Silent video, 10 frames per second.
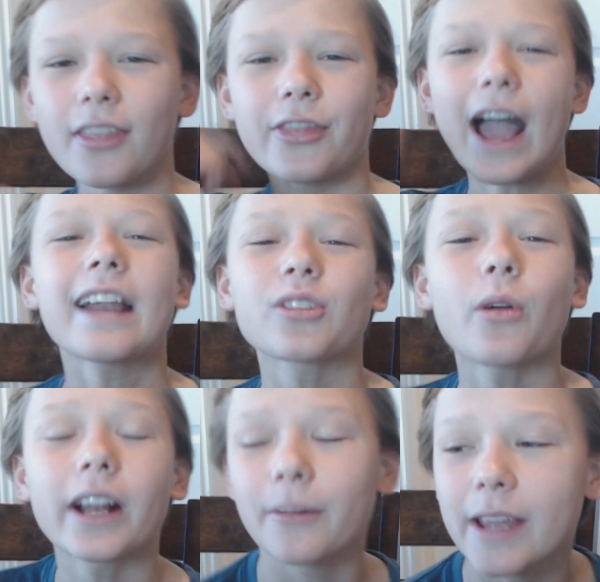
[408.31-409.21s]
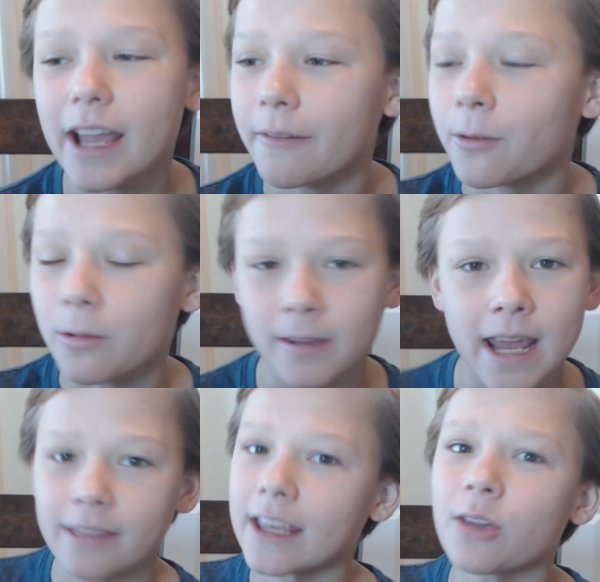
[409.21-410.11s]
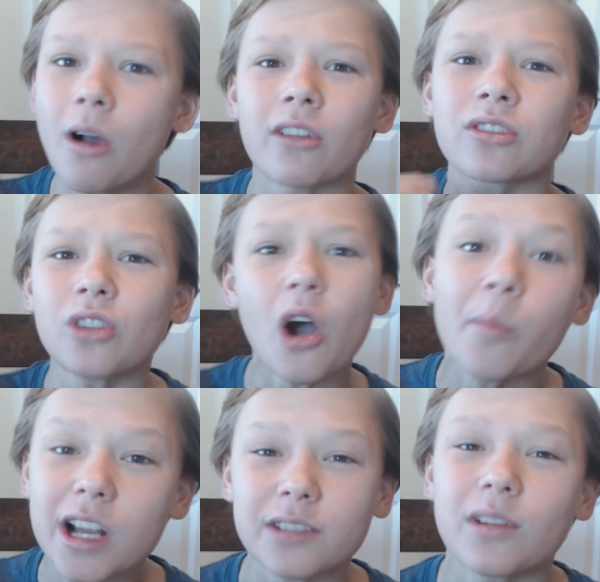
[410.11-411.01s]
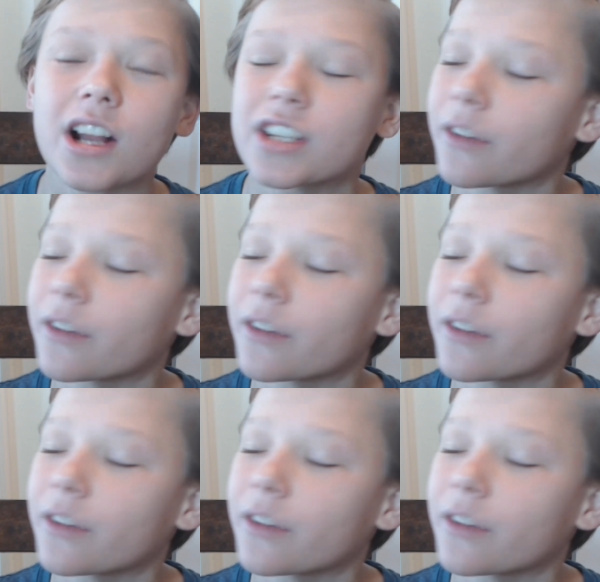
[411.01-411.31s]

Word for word: That is going to be it for today. Thank you all so much for watching.